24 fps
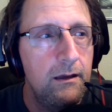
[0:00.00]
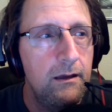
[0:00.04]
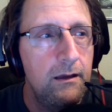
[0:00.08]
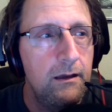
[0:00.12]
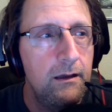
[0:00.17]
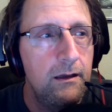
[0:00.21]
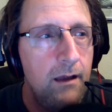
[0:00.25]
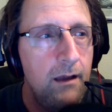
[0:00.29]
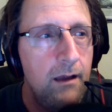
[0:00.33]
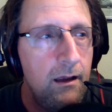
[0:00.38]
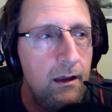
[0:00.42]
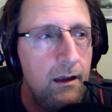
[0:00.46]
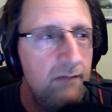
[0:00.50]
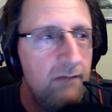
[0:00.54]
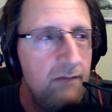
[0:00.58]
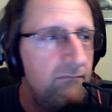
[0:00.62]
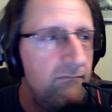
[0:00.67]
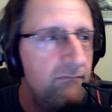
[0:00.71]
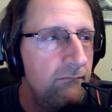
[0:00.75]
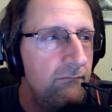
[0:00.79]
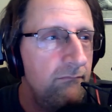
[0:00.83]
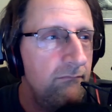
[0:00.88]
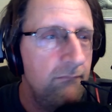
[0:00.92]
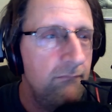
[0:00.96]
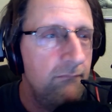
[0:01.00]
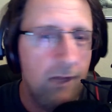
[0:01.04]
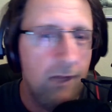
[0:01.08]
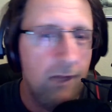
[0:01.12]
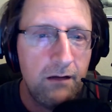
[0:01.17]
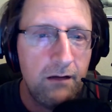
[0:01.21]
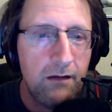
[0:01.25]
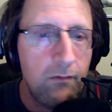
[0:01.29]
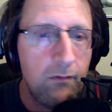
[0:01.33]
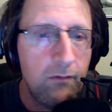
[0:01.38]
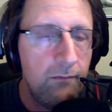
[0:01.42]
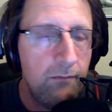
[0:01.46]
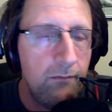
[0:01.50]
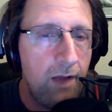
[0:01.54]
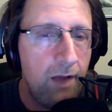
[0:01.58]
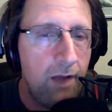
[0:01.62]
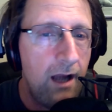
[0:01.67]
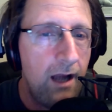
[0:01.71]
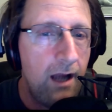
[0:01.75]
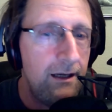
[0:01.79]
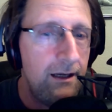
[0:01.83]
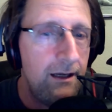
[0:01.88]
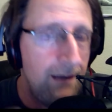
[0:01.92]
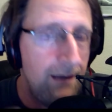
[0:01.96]
Months went
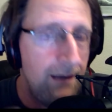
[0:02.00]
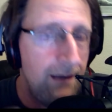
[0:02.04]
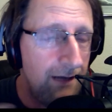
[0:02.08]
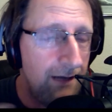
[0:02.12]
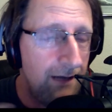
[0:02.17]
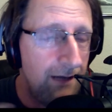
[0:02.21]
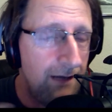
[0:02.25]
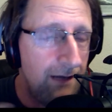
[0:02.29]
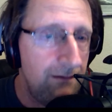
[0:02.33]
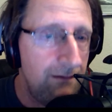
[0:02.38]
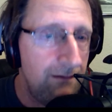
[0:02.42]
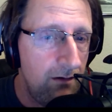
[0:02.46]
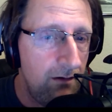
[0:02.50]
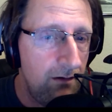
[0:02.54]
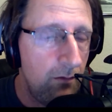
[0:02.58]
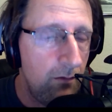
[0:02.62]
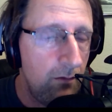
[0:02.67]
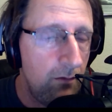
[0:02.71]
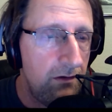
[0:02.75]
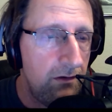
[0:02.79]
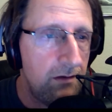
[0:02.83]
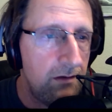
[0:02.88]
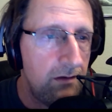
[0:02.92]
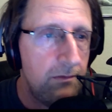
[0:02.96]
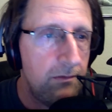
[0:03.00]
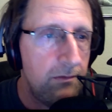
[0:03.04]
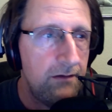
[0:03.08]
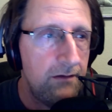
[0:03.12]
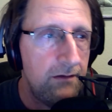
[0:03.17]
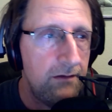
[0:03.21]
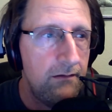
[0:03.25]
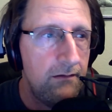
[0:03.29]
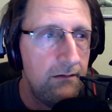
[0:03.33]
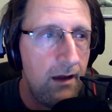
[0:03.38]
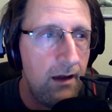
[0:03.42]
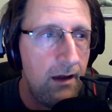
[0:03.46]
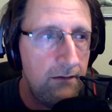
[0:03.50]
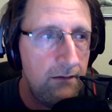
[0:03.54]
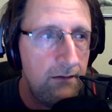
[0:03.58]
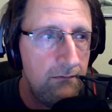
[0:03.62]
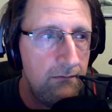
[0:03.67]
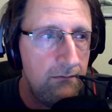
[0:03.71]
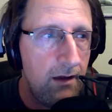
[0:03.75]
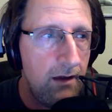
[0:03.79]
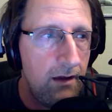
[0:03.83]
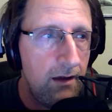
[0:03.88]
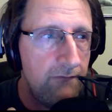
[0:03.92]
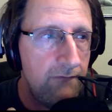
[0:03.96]
by, and I didn't know this, but
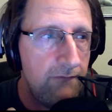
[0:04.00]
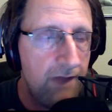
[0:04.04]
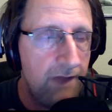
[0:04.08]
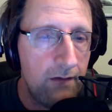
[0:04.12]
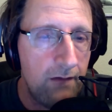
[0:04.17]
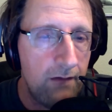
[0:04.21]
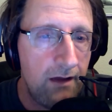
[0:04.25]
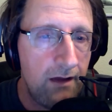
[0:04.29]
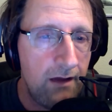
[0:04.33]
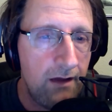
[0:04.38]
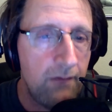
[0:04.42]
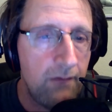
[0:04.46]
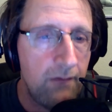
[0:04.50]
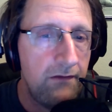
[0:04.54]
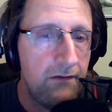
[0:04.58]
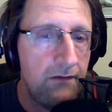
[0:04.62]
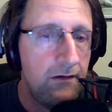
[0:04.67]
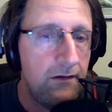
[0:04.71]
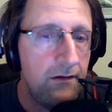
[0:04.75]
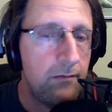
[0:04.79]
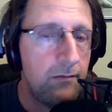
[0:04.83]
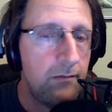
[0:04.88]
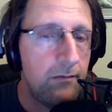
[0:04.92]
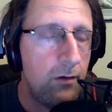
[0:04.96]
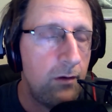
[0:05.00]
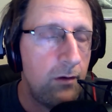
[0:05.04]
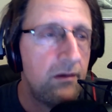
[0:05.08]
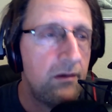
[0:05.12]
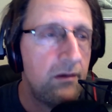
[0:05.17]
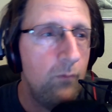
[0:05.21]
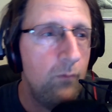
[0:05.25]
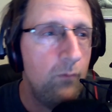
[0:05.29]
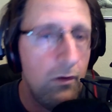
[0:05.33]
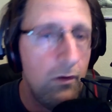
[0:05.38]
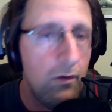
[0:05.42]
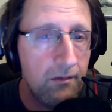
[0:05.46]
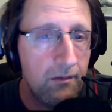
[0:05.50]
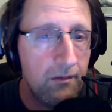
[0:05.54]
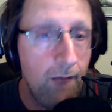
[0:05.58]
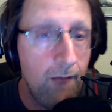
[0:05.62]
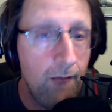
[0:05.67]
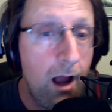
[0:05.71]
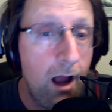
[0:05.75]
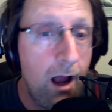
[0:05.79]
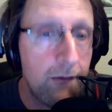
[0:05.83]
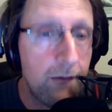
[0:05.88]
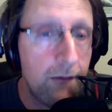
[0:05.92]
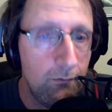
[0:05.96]
I found out that this person was a
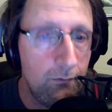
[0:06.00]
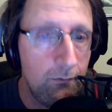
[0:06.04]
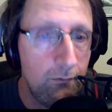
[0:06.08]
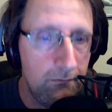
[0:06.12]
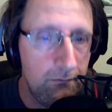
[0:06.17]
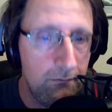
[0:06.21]
model.